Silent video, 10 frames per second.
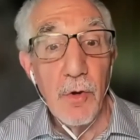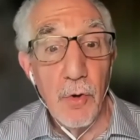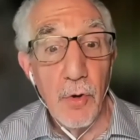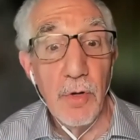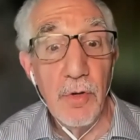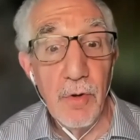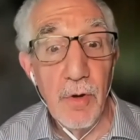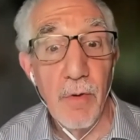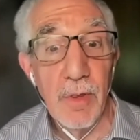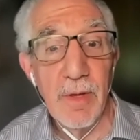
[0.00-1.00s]
Could you
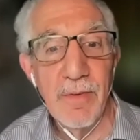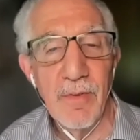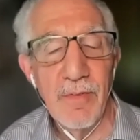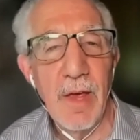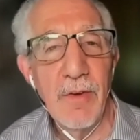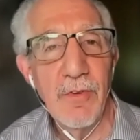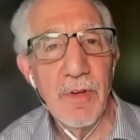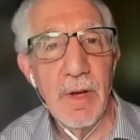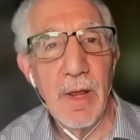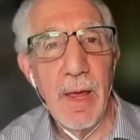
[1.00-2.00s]
go to the
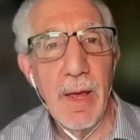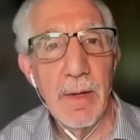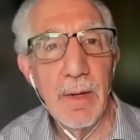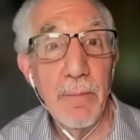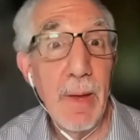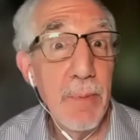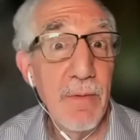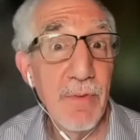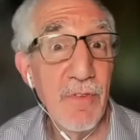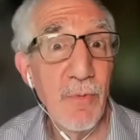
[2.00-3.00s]
association and maybe
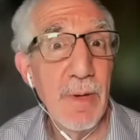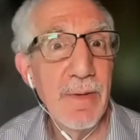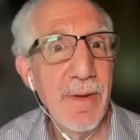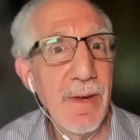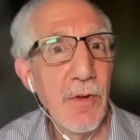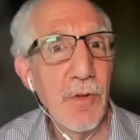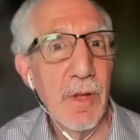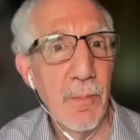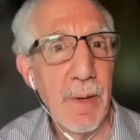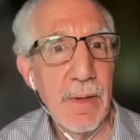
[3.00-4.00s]
even sweeten the deal a
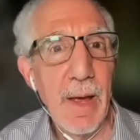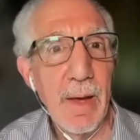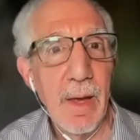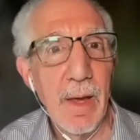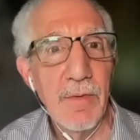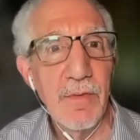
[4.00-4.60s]
little bit in that case?